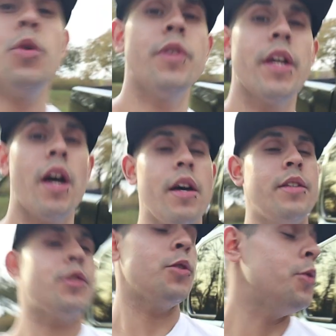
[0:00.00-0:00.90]
moving
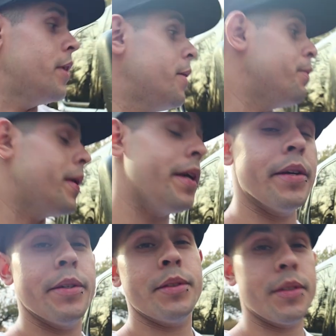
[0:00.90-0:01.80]
on to the
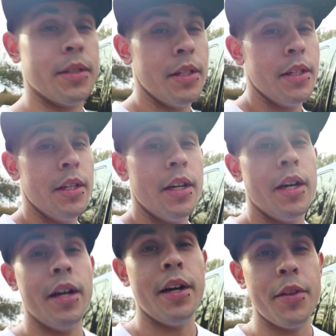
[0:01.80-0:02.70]
mirrors,
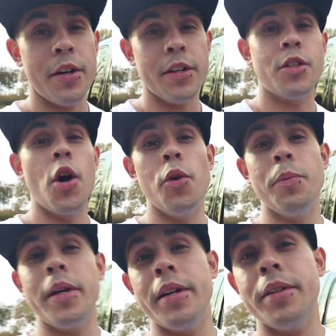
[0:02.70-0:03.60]
they're tow
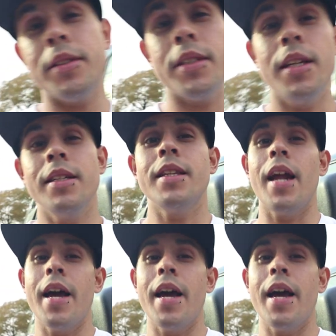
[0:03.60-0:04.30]
mirrors that